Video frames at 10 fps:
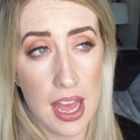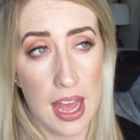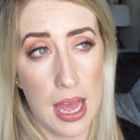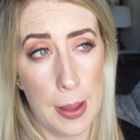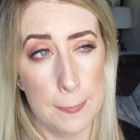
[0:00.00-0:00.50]

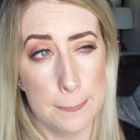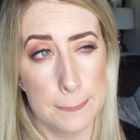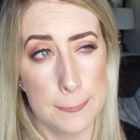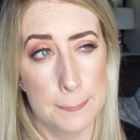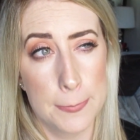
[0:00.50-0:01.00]

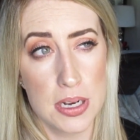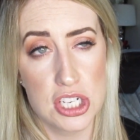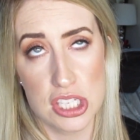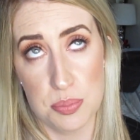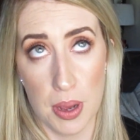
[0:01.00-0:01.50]
um,
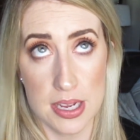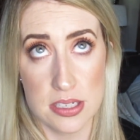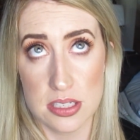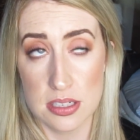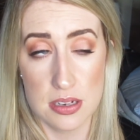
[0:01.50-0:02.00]

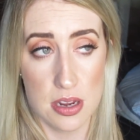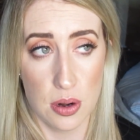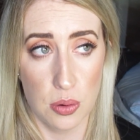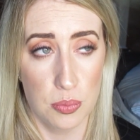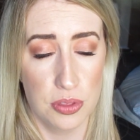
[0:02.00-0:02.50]
despite you
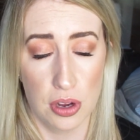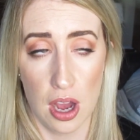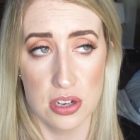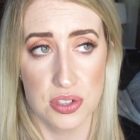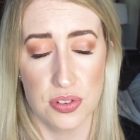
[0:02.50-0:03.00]
know the
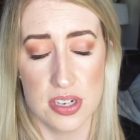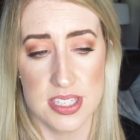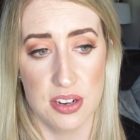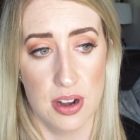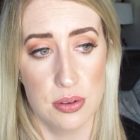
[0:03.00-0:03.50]

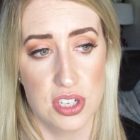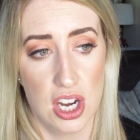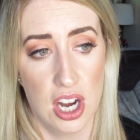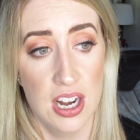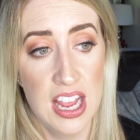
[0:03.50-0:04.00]
controversy around
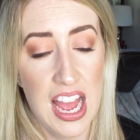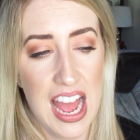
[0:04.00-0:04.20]
her